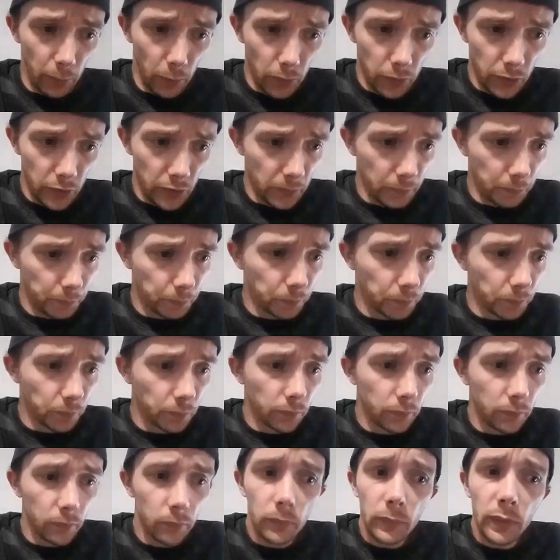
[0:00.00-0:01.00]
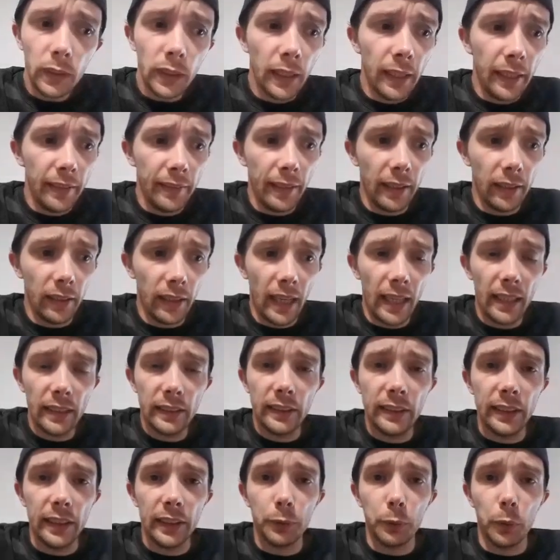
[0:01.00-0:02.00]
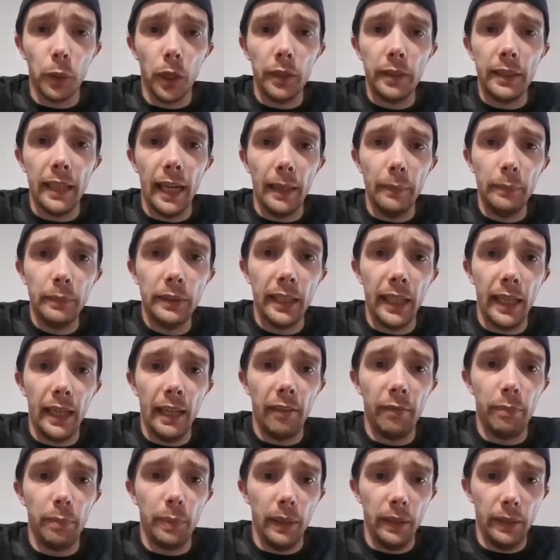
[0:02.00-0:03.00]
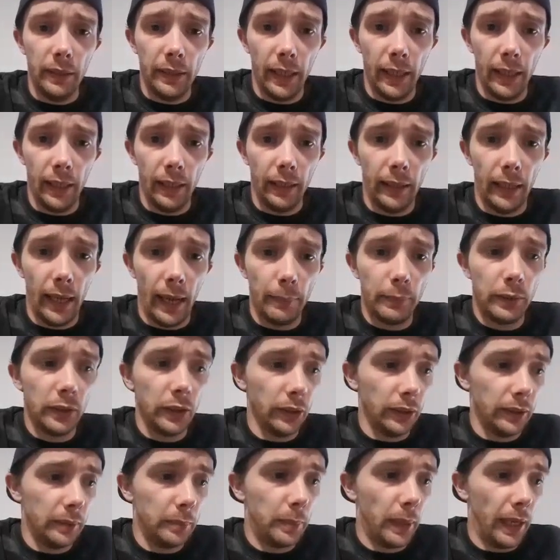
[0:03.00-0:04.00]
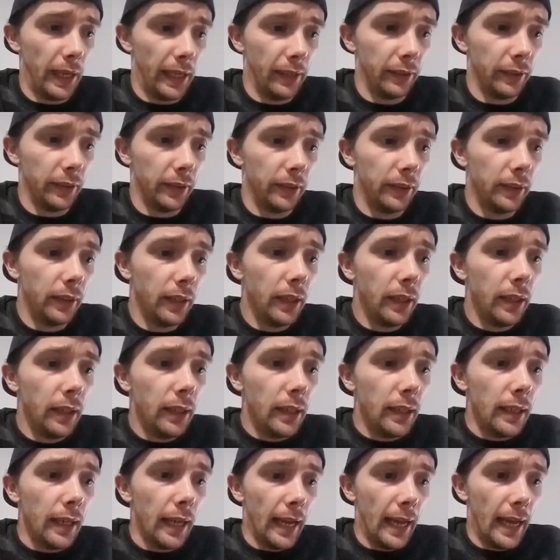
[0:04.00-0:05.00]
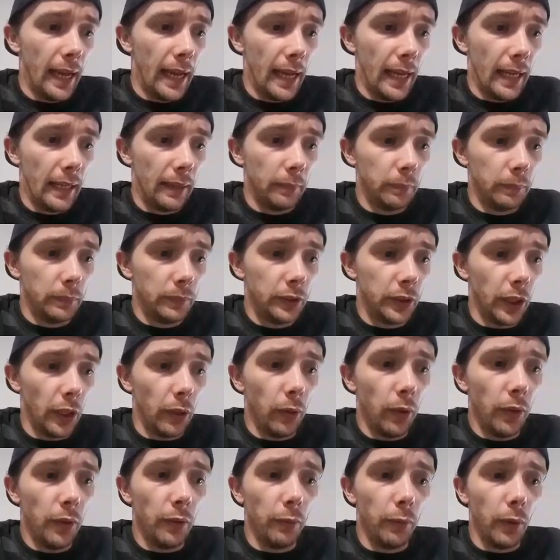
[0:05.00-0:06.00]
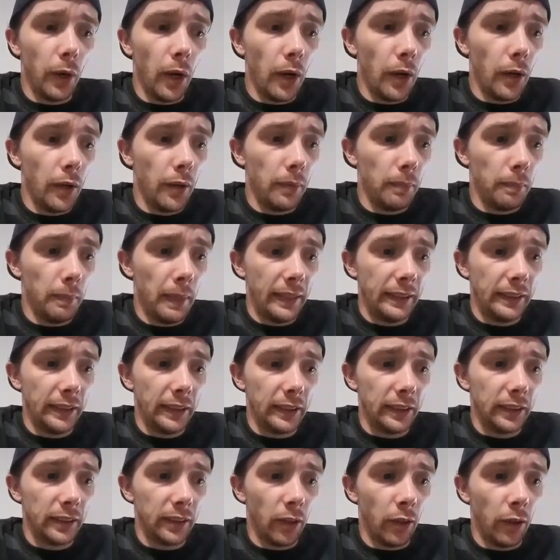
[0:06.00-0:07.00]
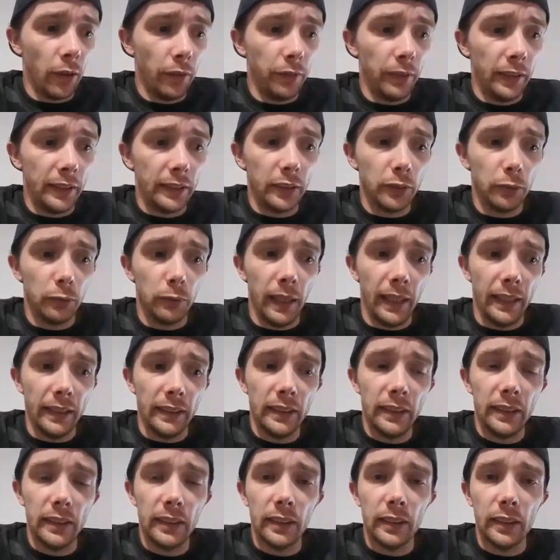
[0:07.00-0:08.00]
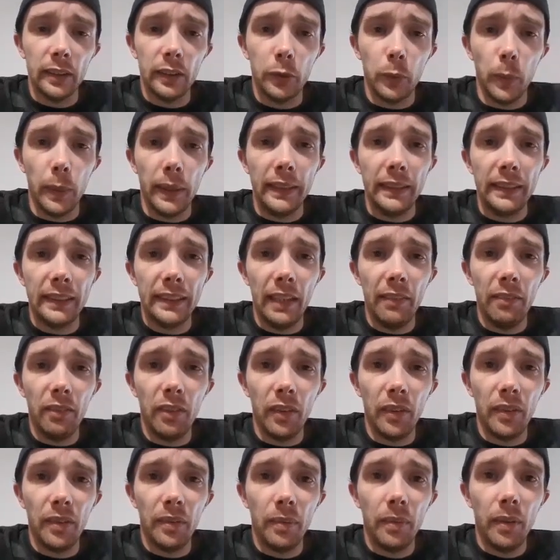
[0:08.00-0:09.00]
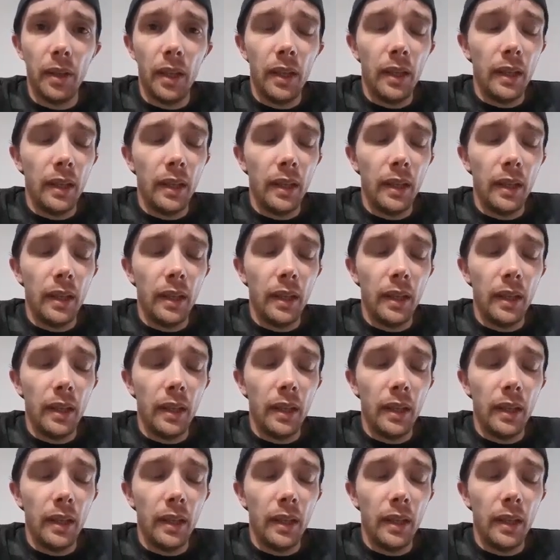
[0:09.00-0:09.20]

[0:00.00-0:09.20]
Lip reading: Bulls, in their last 6 road games, they have been getting absolutely pounded. So on the road, Magic's offense ranks 27th.